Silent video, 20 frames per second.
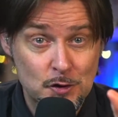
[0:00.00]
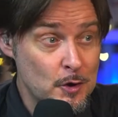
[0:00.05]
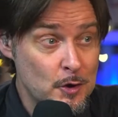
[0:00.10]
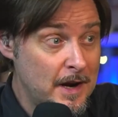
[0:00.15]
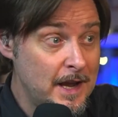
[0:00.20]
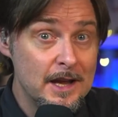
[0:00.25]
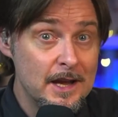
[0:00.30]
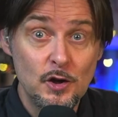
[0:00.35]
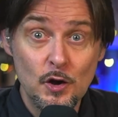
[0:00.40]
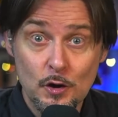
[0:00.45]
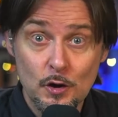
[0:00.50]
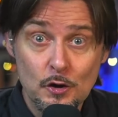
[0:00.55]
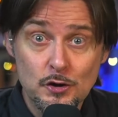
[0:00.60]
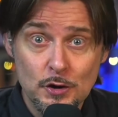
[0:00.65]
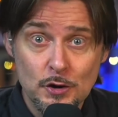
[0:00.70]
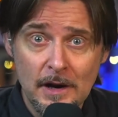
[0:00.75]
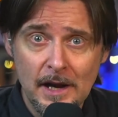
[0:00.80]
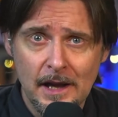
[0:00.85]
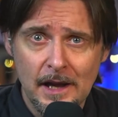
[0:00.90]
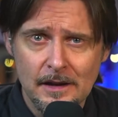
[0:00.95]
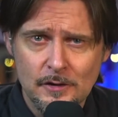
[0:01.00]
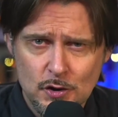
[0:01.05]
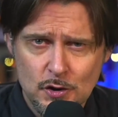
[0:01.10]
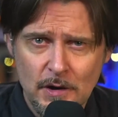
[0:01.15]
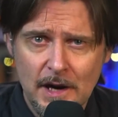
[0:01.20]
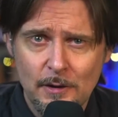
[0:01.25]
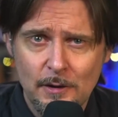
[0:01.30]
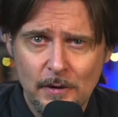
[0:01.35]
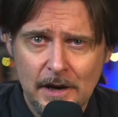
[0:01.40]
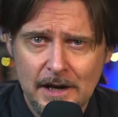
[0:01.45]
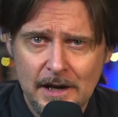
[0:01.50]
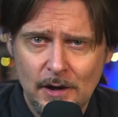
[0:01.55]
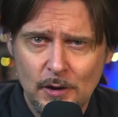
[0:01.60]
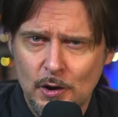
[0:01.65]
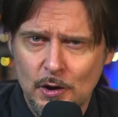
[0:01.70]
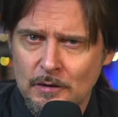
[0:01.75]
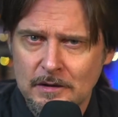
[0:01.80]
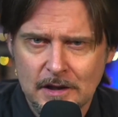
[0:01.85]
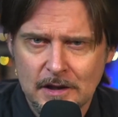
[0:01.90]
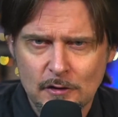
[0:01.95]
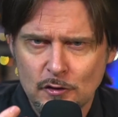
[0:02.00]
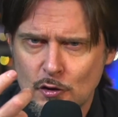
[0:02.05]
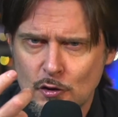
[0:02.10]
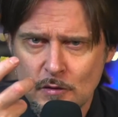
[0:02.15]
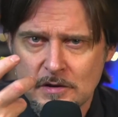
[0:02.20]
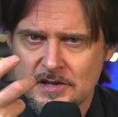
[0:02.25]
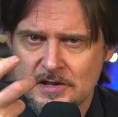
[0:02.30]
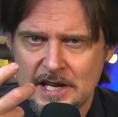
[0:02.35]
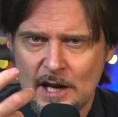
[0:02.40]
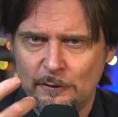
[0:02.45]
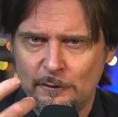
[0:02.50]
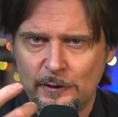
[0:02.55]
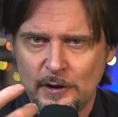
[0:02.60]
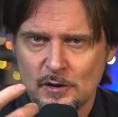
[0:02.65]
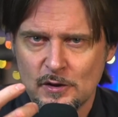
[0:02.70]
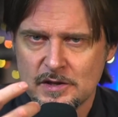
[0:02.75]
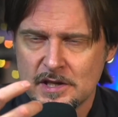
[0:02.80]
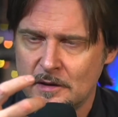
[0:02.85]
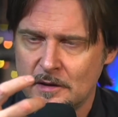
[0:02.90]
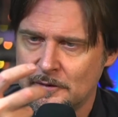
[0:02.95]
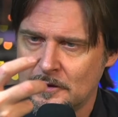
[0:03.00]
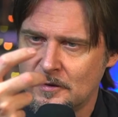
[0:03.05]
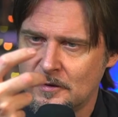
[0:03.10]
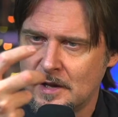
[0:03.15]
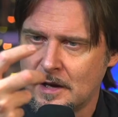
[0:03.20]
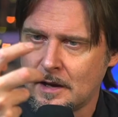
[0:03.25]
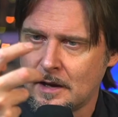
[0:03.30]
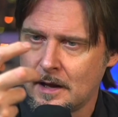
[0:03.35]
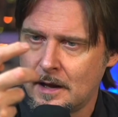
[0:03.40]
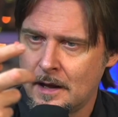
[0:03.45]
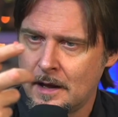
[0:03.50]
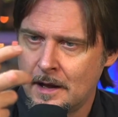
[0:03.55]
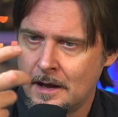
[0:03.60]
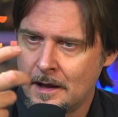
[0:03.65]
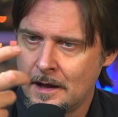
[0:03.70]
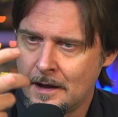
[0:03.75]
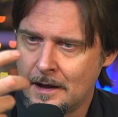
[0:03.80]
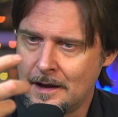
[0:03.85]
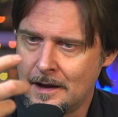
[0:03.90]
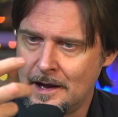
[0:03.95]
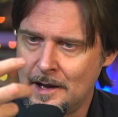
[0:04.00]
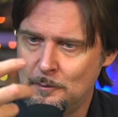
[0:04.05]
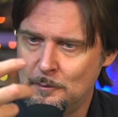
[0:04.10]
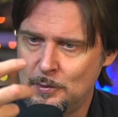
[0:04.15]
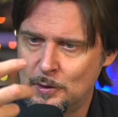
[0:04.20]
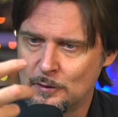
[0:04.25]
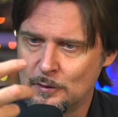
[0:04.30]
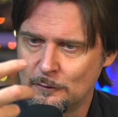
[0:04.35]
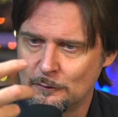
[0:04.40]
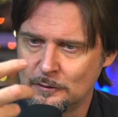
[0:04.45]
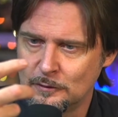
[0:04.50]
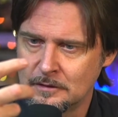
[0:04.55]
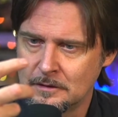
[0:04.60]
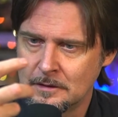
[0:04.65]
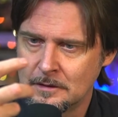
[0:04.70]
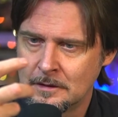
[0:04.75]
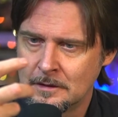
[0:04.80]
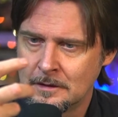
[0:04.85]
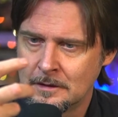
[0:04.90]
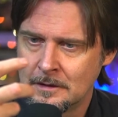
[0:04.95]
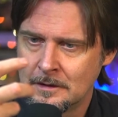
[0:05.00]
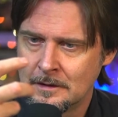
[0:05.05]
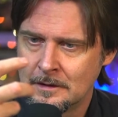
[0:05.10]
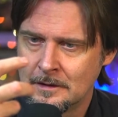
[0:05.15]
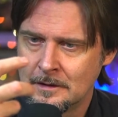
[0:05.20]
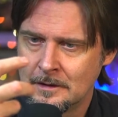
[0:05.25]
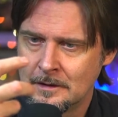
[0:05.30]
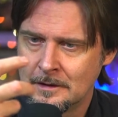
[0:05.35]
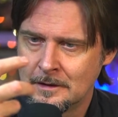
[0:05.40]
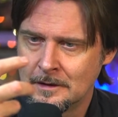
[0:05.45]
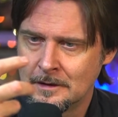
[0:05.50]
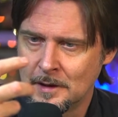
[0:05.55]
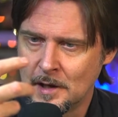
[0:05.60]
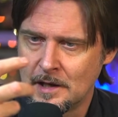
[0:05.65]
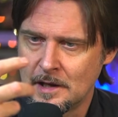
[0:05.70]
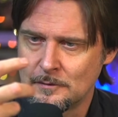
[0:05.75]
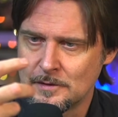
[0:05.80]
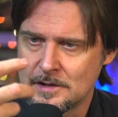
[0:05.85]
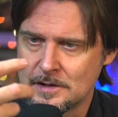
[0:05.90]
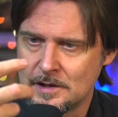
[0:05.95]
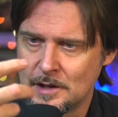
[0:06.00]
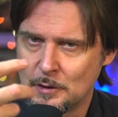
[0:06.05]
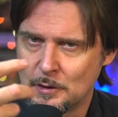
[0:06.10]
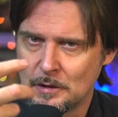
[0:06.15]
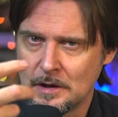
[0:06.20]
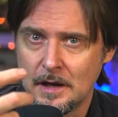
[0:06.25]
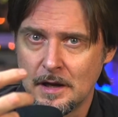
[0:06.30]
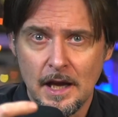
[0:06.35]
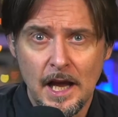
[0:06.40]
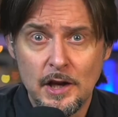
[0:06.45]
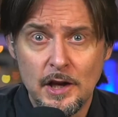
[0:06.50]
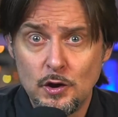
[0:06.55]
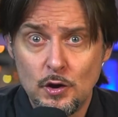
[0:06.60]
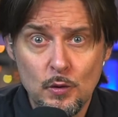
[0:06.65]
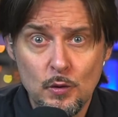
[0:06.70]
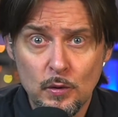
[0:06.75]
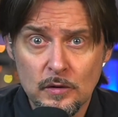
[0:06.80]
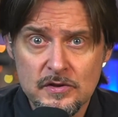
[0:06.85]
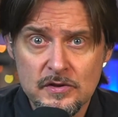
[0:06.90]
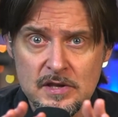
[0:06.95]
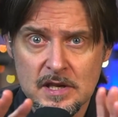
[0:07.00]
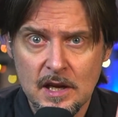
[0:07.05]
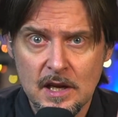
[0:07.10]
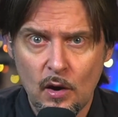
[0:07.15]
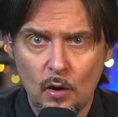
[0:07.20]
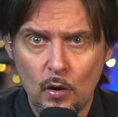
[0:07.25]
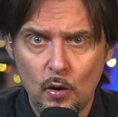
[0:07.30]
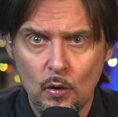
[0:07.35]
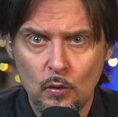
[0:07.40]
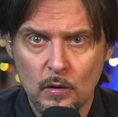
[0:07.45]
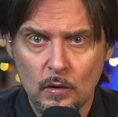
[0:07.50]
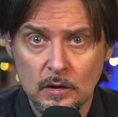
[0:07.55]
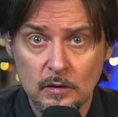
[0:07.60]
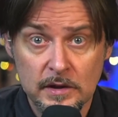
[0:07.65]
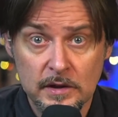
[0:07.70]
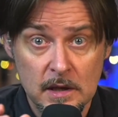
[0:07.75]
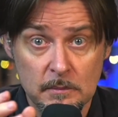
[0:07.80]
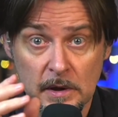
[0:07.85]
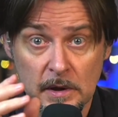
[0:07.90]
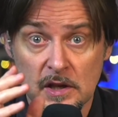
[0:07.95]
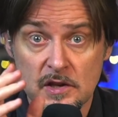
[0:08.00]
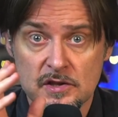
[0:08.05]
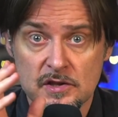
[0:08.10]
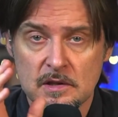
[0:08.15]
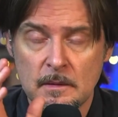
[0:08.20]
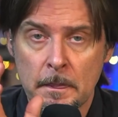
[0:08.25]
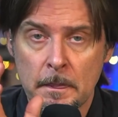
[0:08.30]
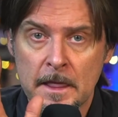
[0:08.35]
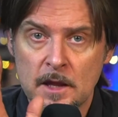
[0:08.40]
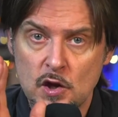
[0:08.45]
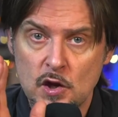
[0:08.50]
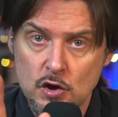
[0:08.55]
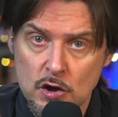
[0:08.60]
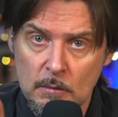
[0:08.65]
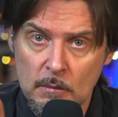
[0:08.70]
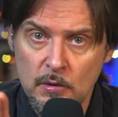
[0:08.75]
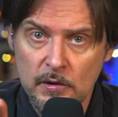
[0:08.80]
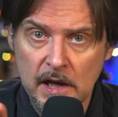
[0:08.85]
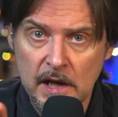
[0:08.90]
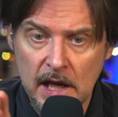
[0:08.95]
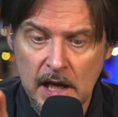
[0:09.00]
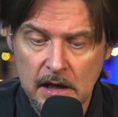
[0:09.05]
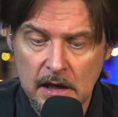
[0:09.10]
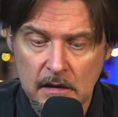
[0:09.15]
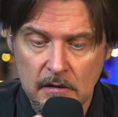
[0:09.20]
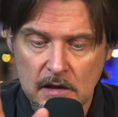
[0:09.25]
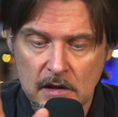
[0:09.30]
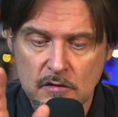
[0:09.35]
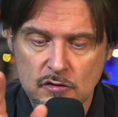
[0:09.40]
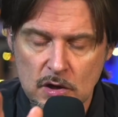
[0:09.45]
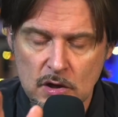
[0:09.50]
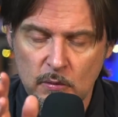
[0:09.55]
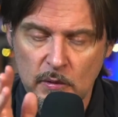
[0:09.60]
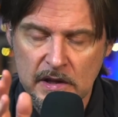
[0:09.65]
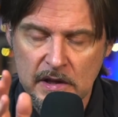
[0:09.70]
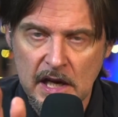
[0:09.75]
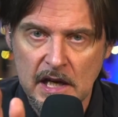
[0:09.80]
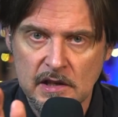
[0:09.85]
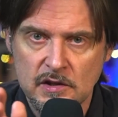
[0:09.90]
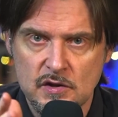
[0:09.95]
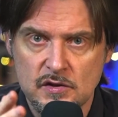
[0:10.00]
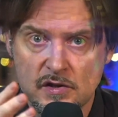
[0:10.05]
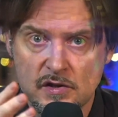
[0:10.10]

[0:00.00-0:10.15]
try it. No, no, try it. Try it right now. Go do it. Selfie yourself and think, I am beautiful and I have a secret. And you will see a whole world there, because the trouble with actors